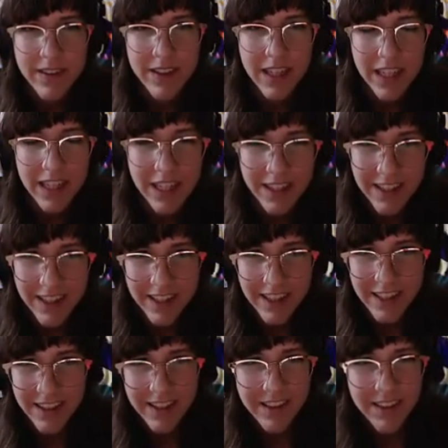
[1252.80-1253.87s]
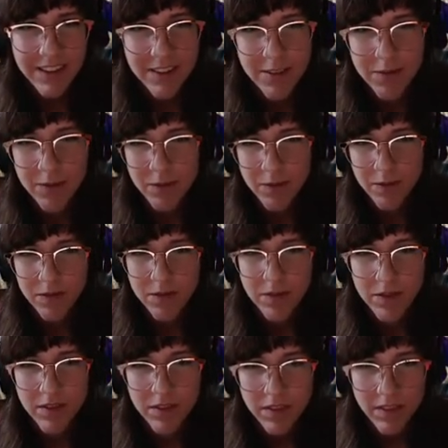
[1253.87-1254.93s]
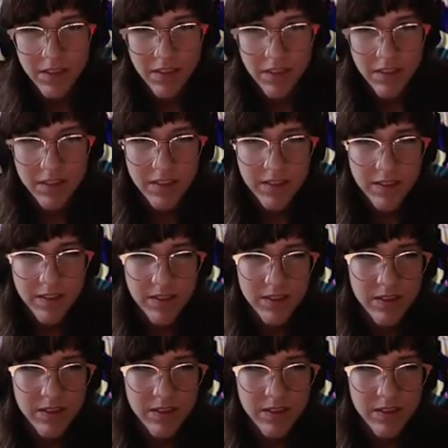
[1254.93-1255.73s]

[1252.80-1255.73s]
(no one is talking)